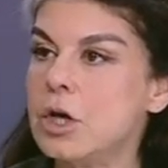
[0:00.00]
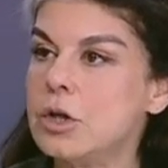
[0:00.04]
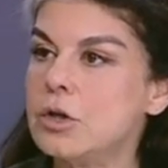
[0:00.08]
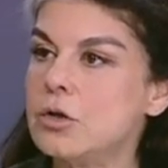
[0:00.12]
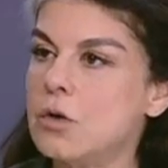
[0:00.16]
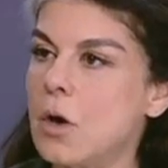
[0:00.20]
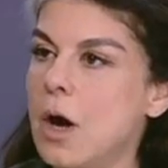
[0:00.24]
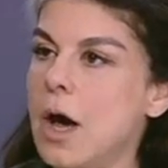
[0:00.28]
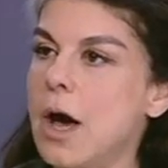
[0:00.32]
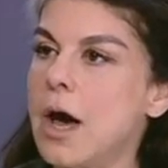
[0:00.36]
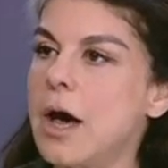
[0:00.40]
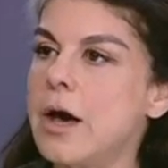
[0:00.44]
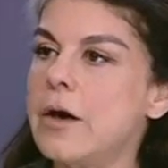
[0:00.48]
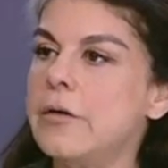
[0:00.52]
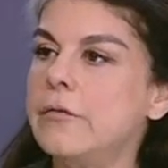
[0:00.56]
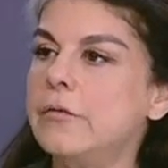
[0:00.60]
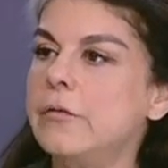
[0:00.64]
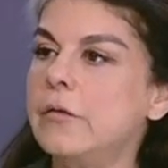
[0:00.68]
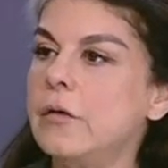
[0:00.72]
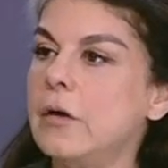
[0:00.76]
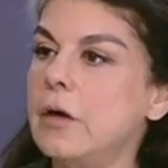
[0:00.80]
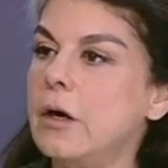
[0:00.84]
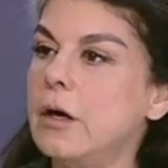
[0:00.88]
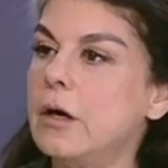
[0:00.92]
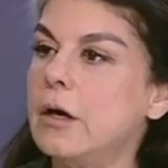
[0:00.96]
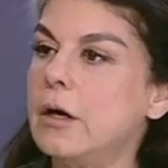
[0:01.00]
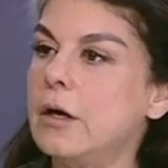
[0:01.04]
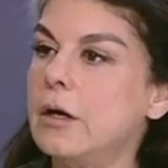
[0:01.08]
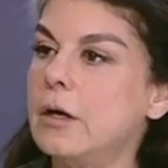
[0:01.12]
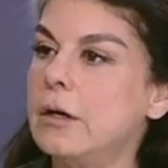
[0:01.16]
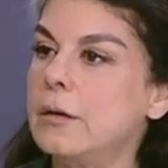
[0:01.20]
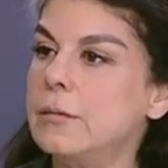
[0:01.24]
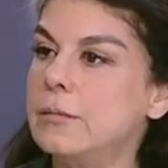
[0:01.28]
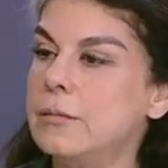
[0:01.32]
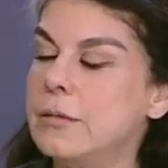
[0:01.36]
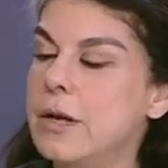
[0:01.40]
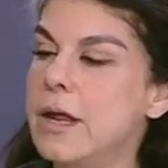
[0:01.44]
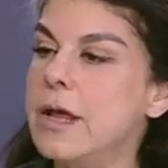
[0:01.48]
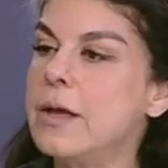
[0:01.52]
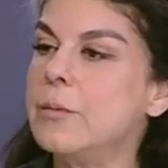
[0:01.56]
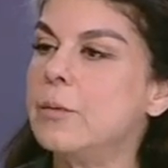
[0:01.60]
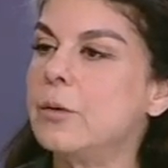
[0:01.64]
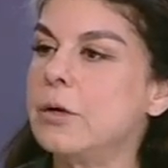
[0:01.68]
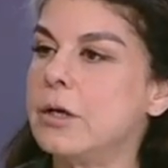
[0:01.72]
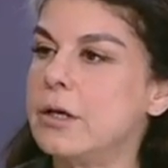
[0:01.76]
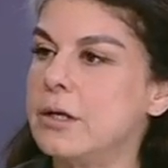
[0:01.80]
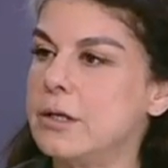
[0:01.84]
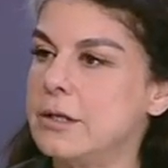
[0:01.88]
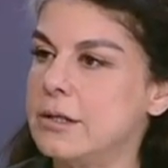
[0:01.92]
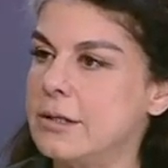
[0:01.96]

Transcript: to have a neighboring